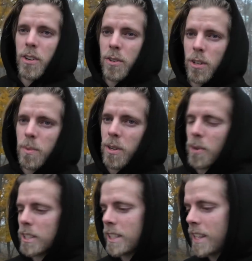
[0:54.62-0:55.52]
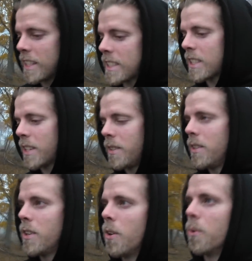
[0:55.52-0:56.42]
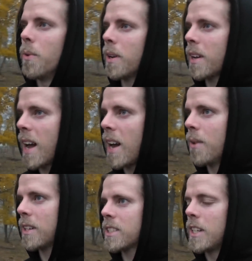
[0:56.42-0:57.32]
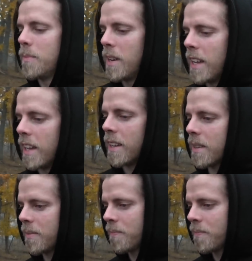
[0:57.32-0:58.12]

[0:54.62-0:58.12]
YouTuber watching this, you know how extremely